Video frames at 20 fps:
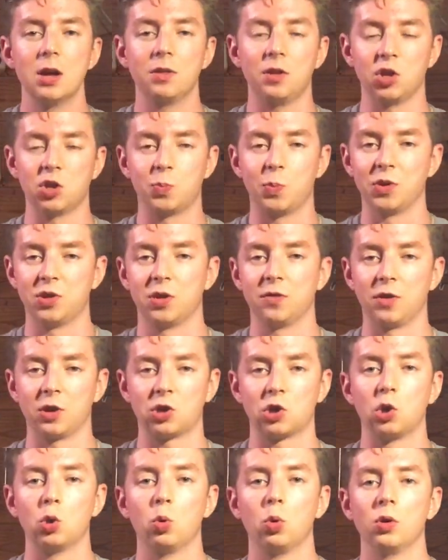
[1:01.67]
the
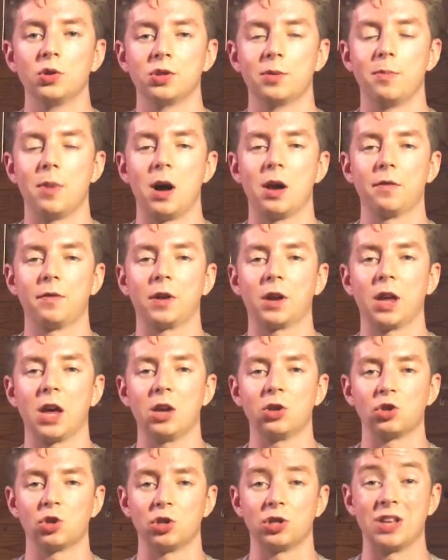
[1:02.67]
specific tools and
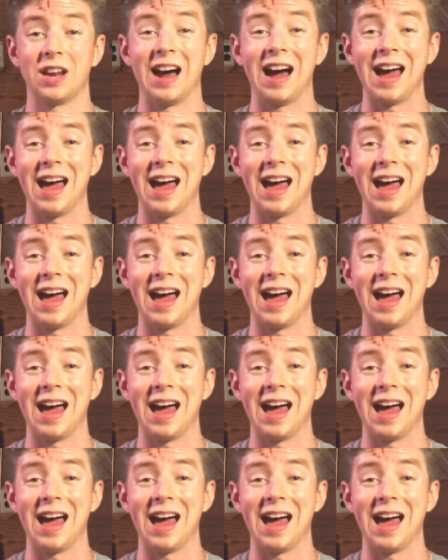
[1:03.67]
modifications that I